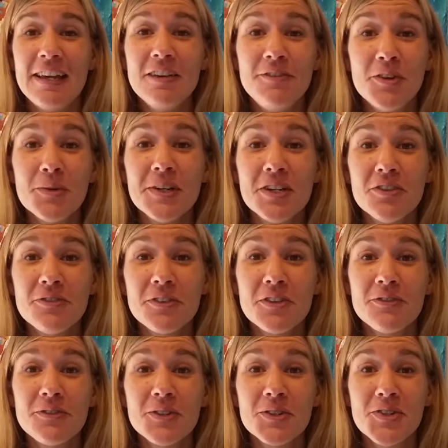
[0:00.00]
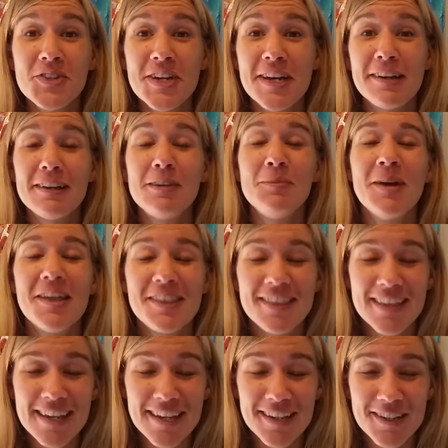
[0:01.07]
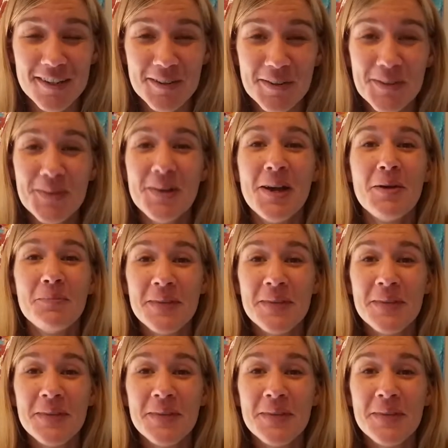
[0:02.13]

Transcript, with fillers: If you're here for the first time, thank you.